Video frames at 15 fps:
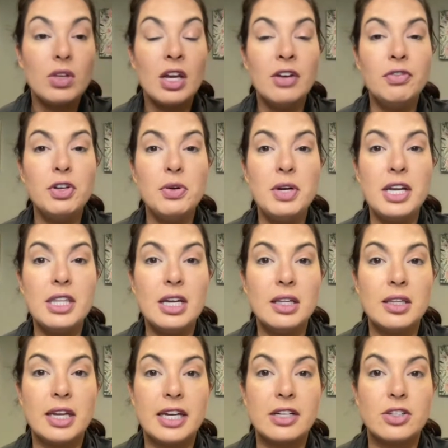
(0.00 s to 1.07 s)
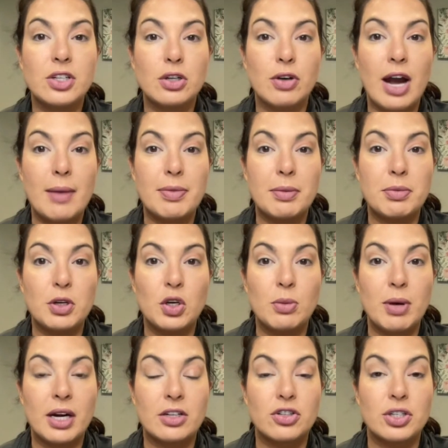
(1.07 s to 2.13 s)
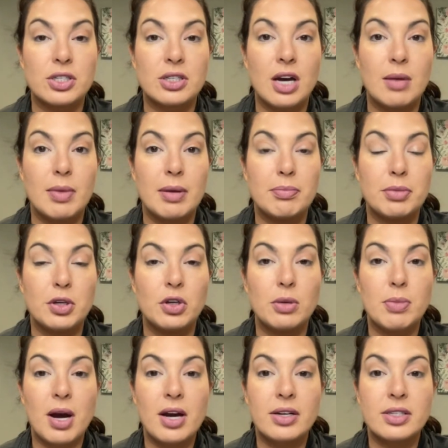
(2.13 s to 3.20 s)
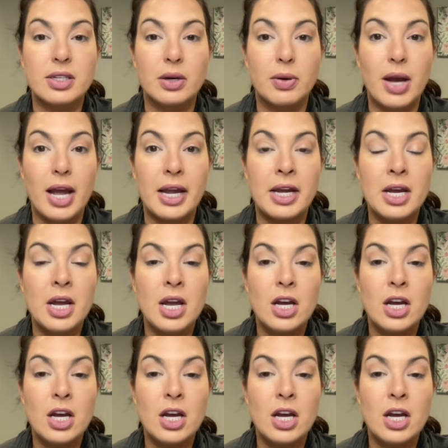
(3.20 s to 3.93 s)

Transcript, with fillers: If you need the link to grab the beauty box, just comment beauty box. Okay.